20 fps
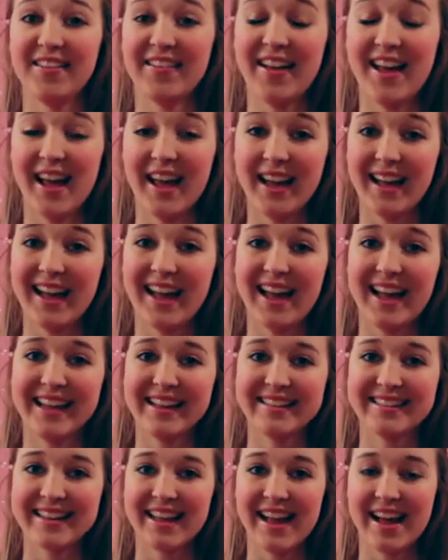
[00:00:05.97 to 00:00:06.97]
hey
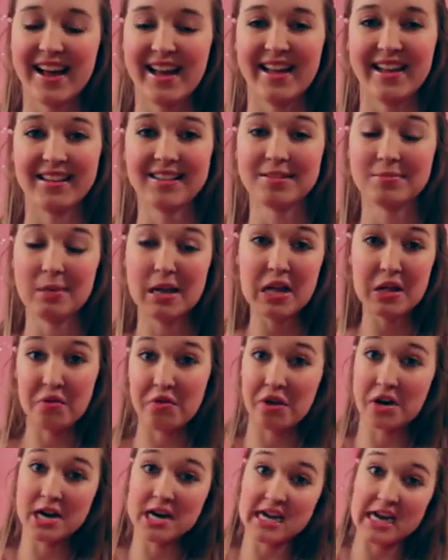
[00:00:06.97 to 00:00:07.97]
guys, uh, it's me,
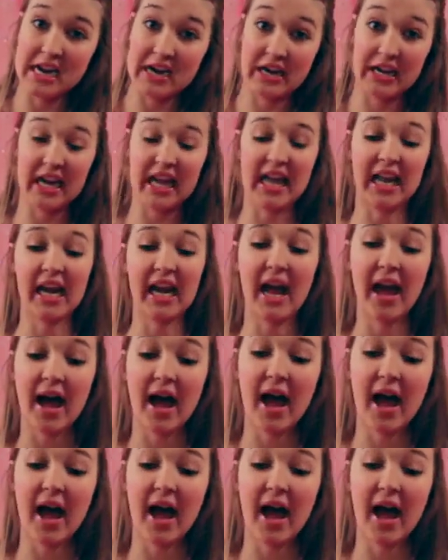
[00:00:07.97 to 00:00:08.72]
Loren, here again.